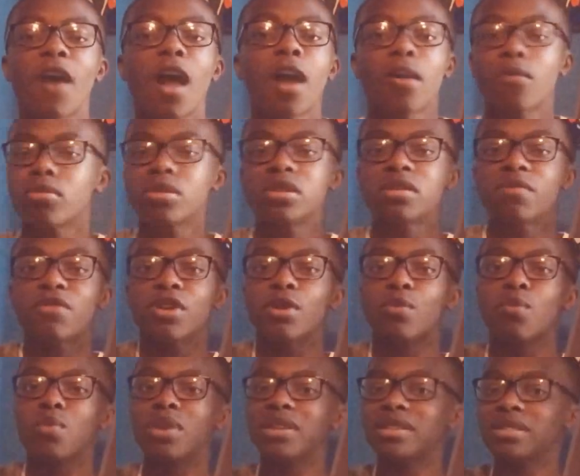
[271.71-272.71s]
followers for
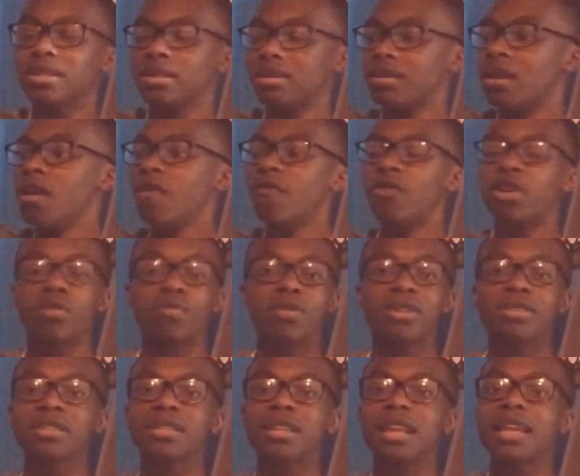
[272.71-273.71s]
the
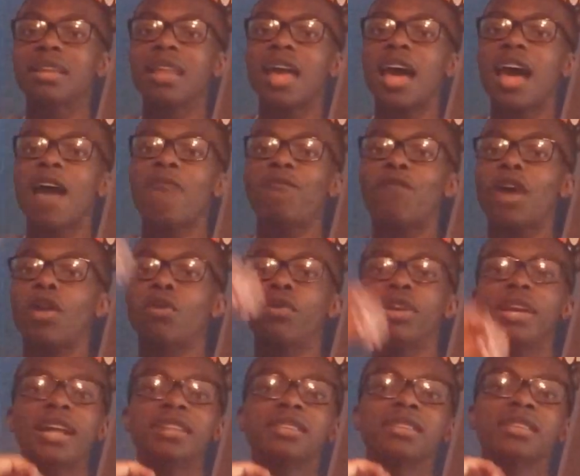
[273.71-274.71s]
rest of their life,
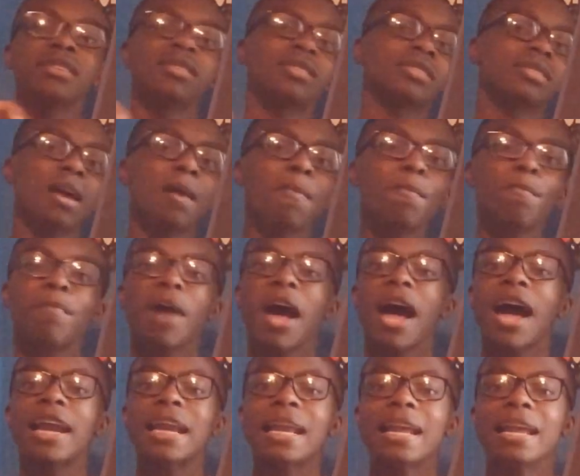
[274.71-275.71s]
following after
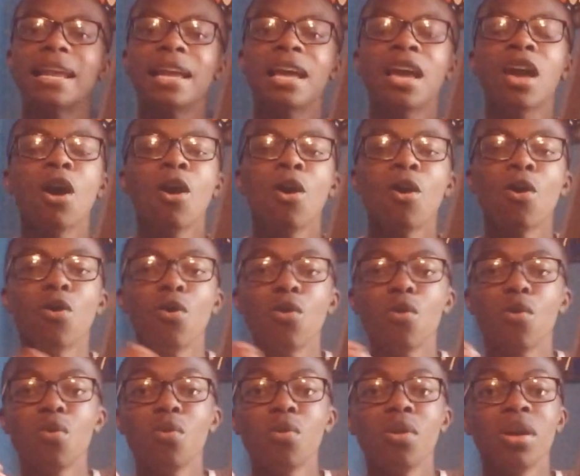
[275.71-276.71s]
somebody
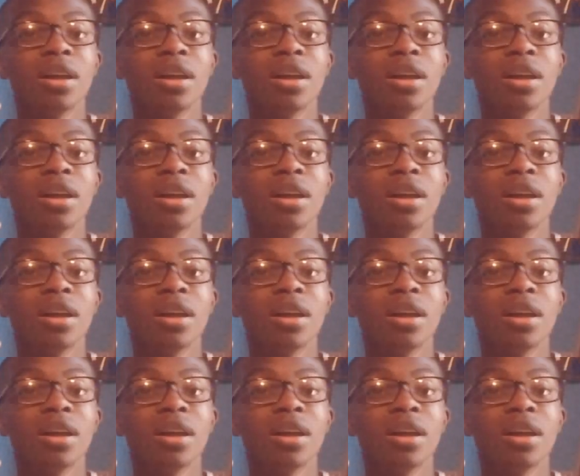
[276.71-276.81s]
who